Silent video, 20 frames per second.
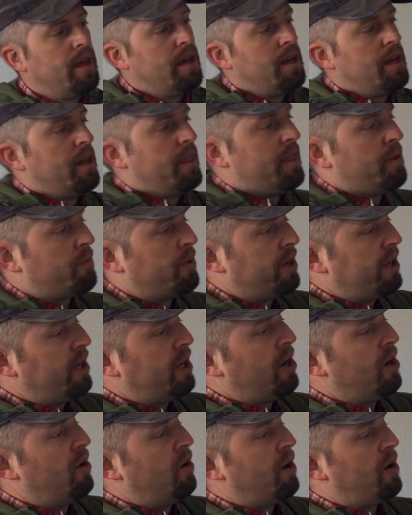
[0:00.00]
then we're going to
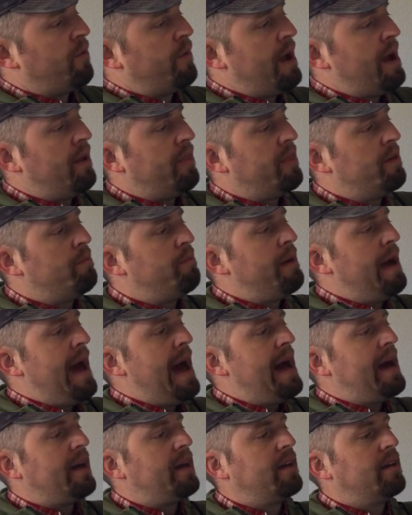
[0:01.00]
go around the
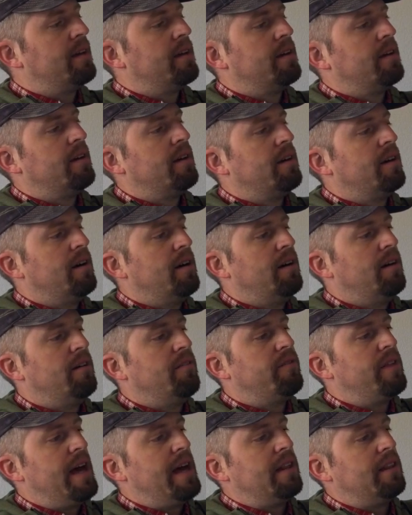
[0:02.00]
back of
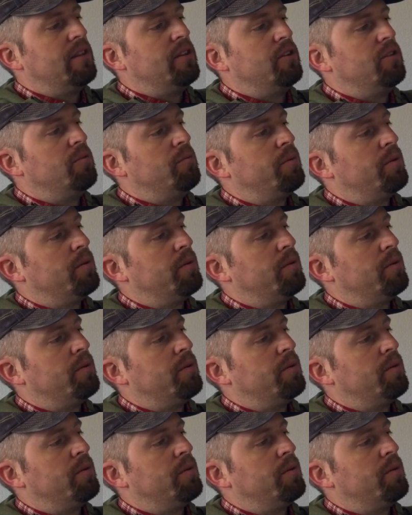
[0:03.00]
that loop,